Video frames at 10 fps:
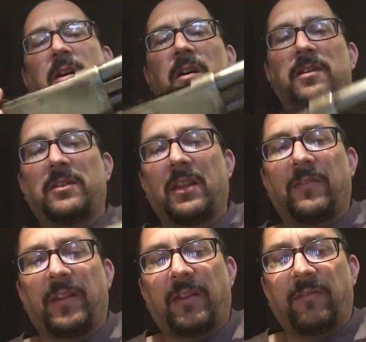Instead
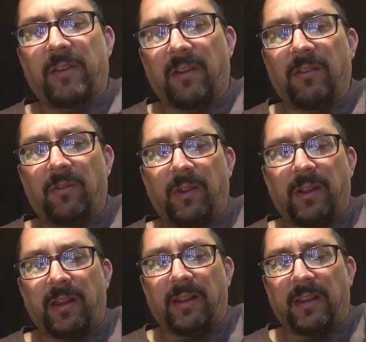of unloading
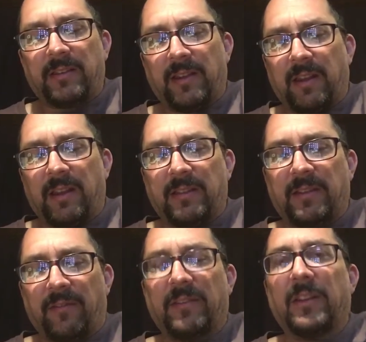like say an
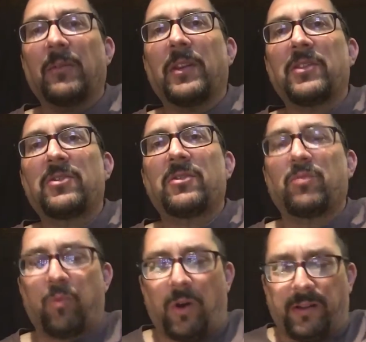870 where there's just
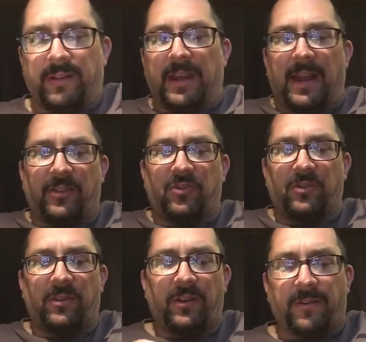one
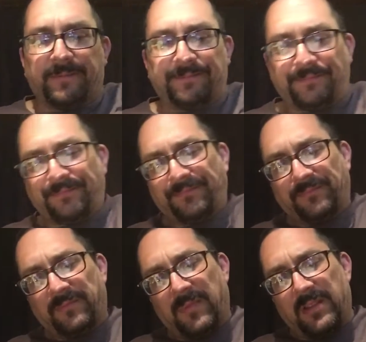catch,
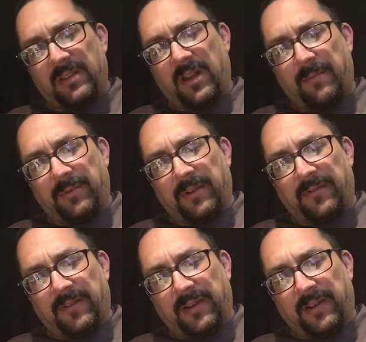There's a couple of